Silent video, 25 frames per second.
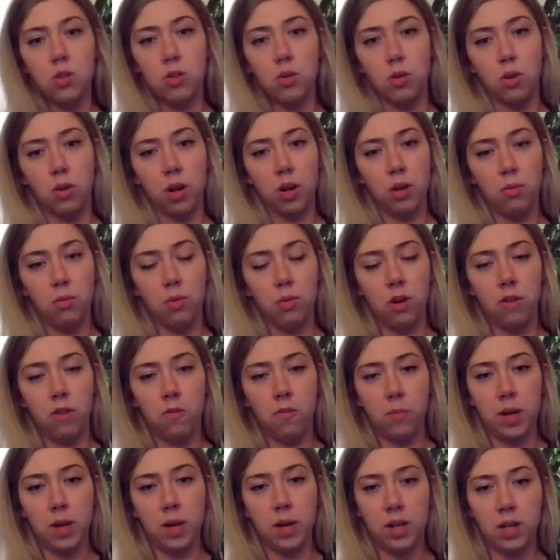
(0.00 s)
story would
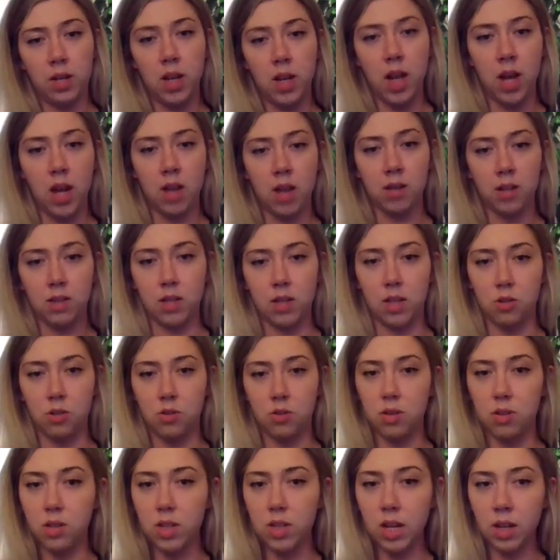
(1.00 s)
have been as
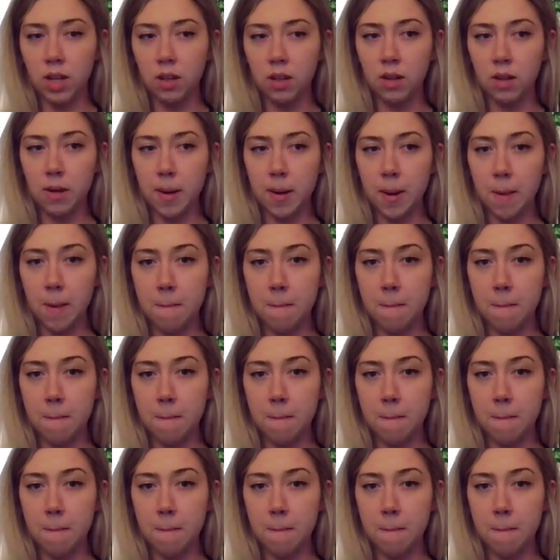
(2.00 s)
interesting?